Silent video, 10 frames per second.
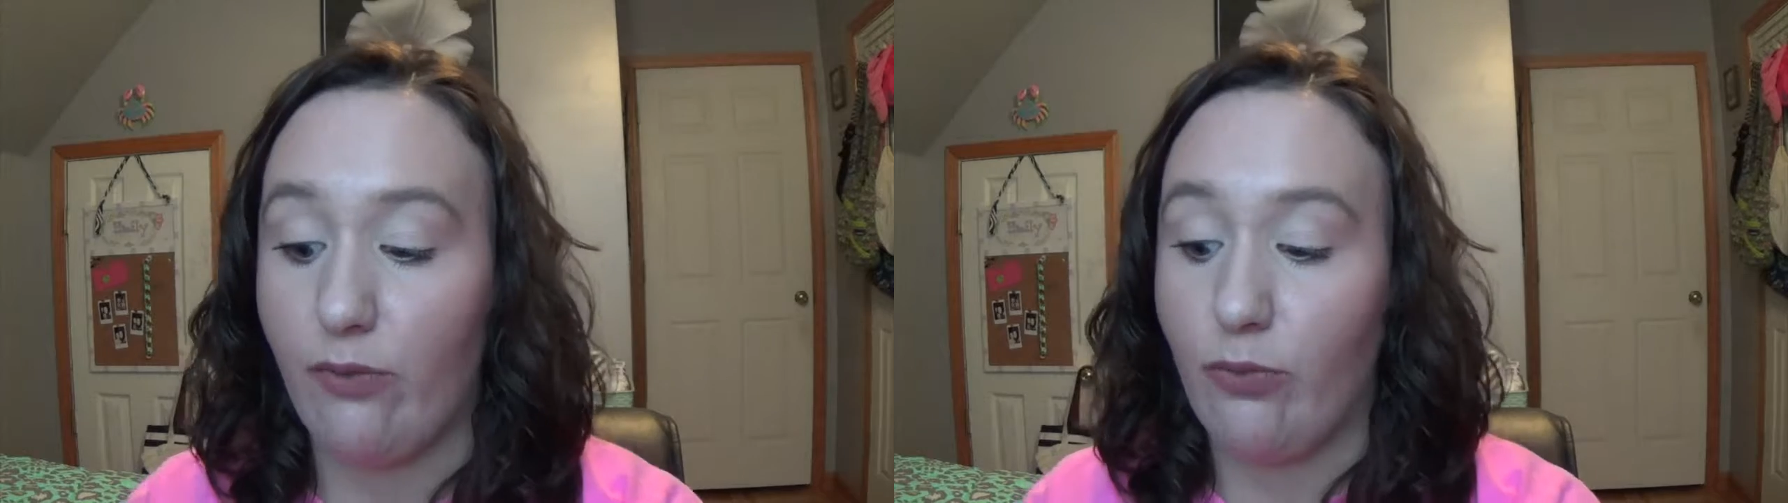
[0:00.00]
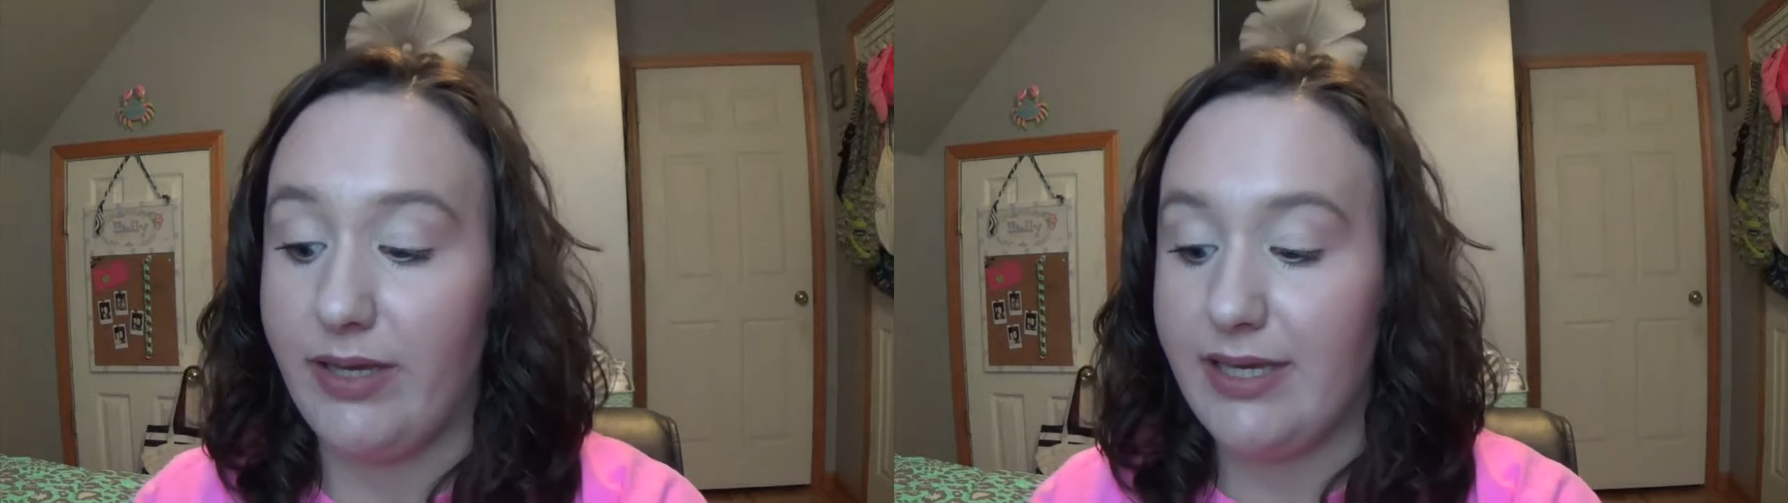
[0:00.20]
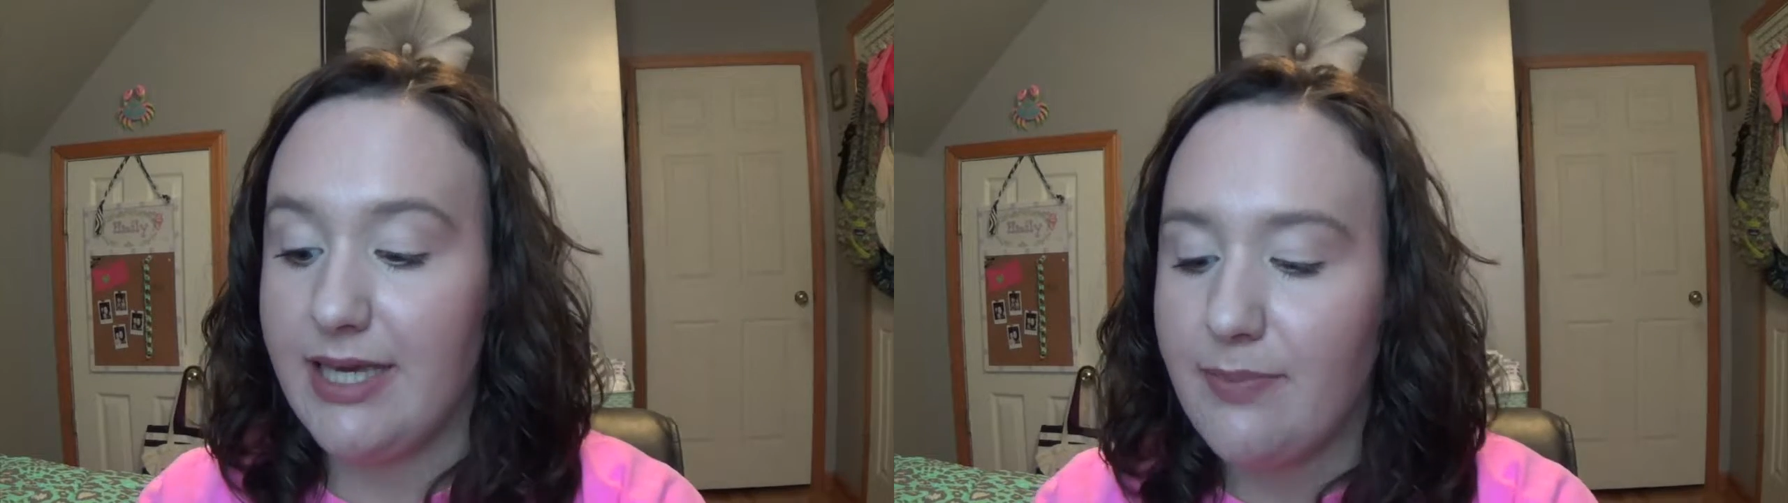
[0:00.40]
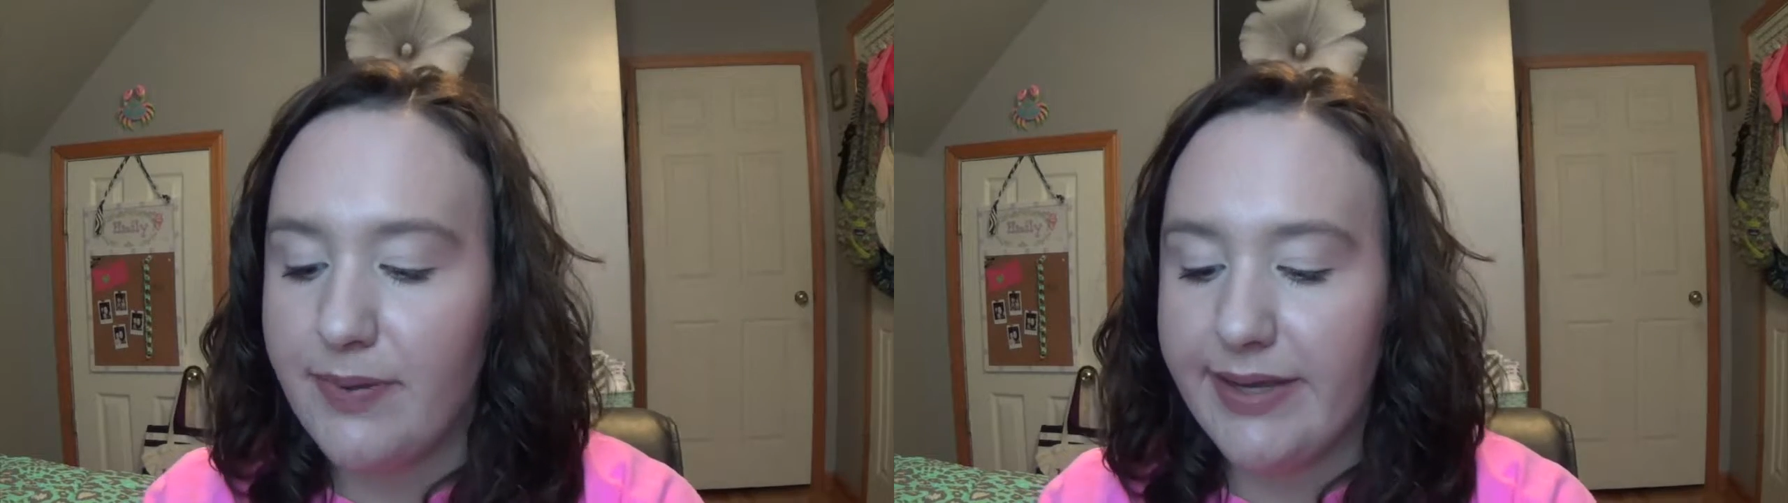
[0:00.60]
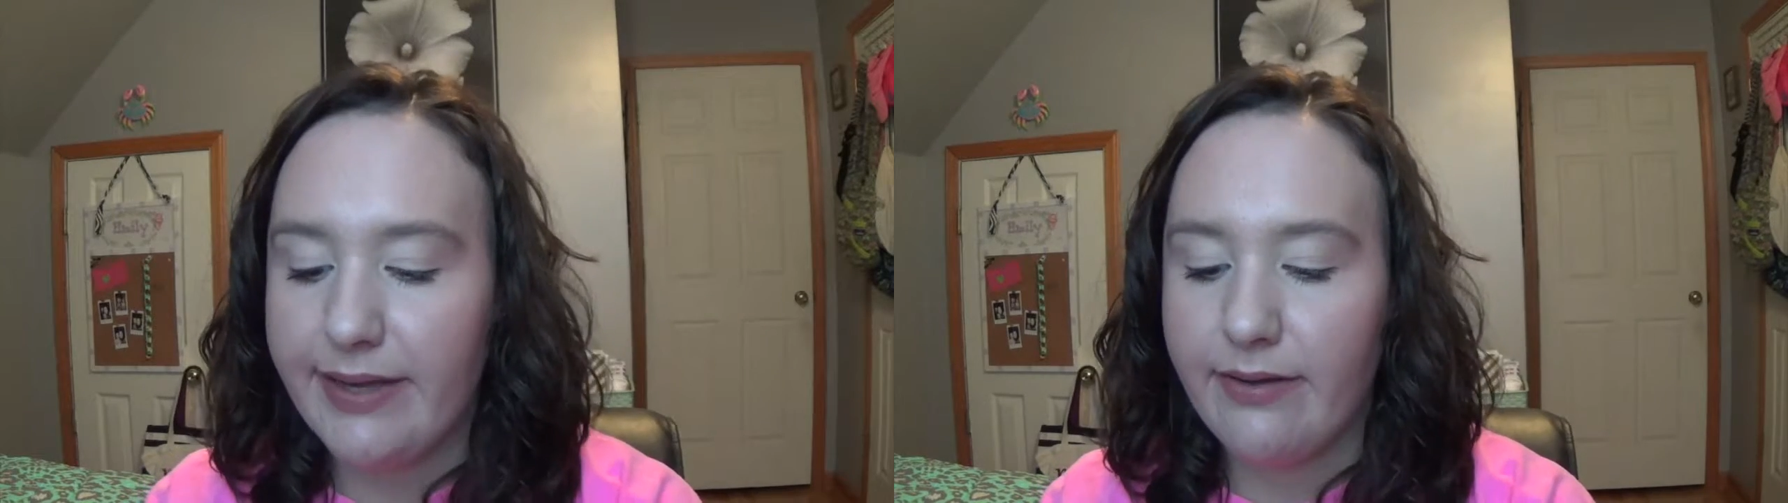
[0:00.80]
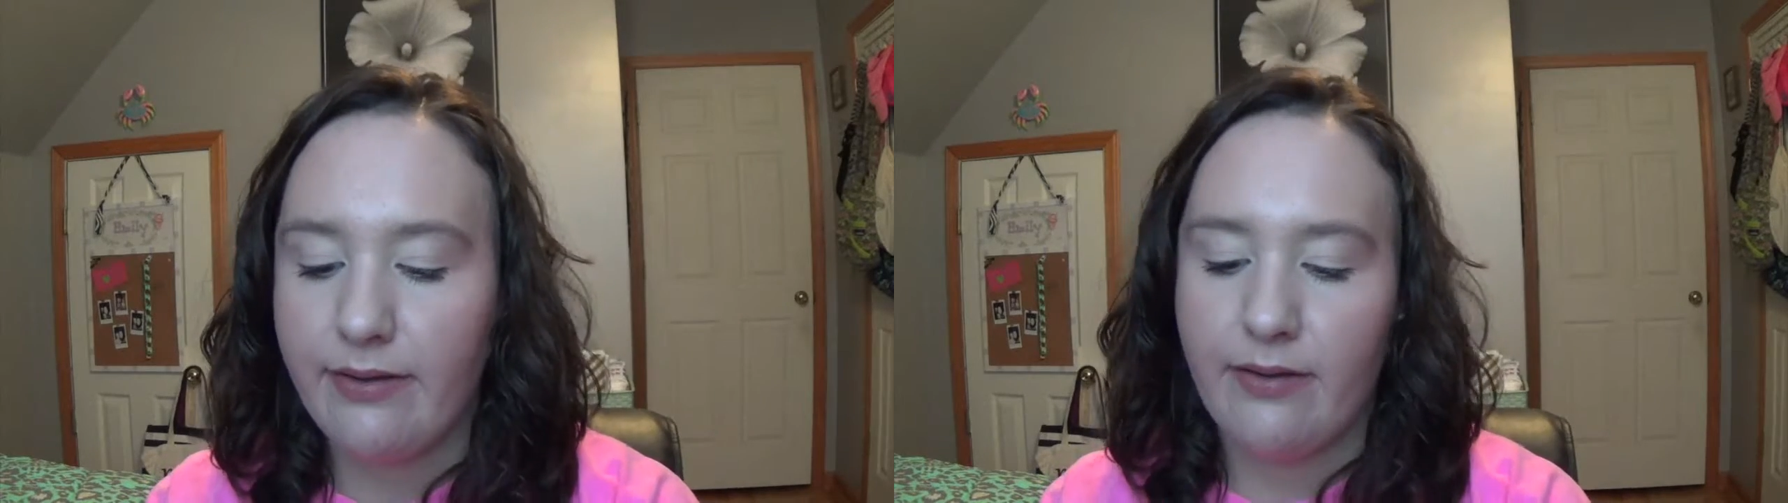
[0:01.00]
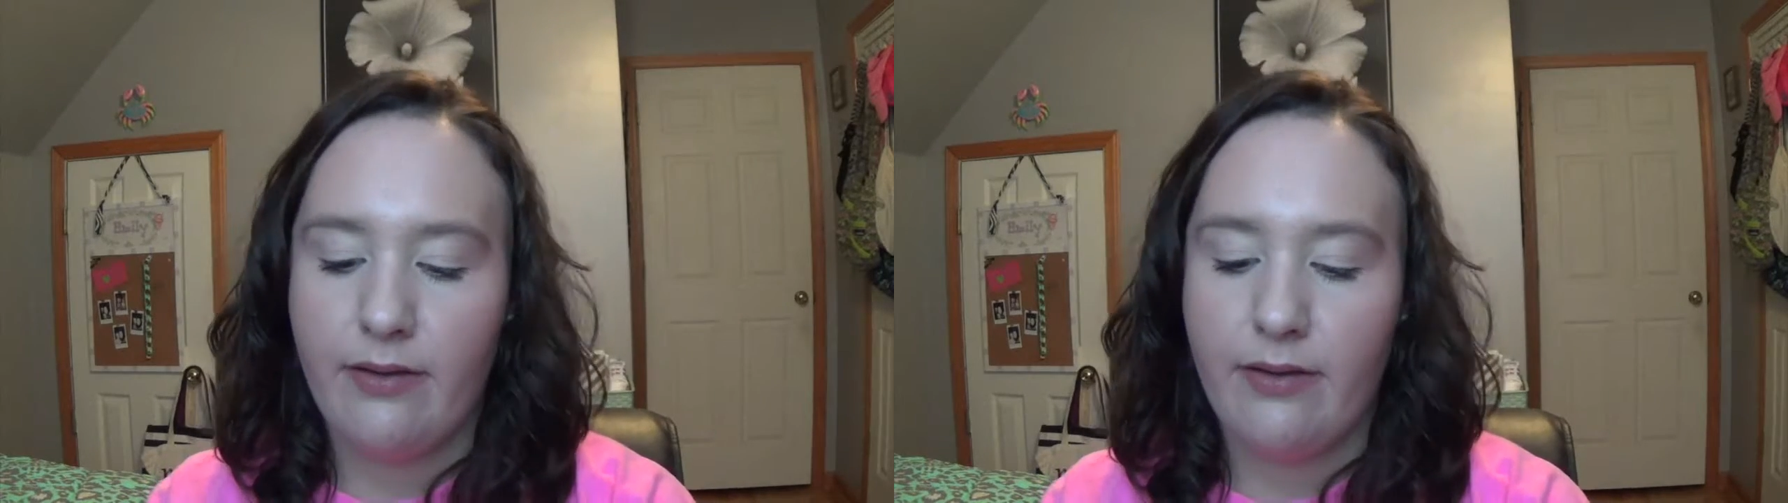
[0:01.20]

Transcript: will be keeping.